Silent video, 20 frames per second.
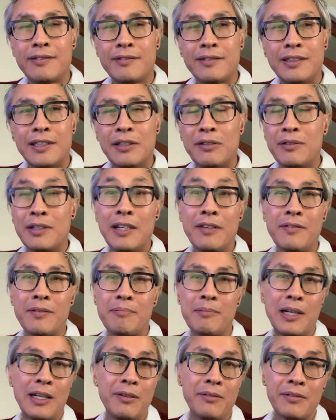even
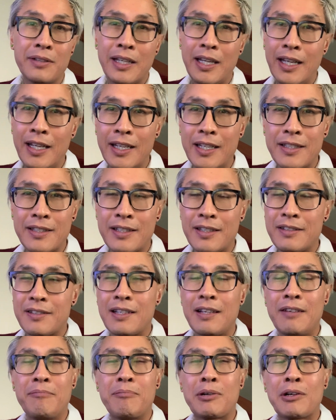my own kids as
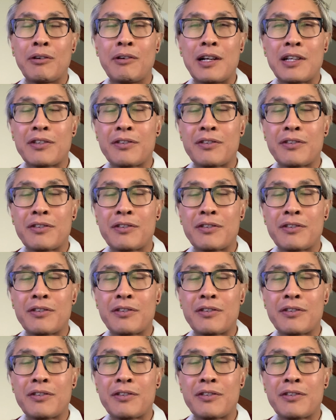they progress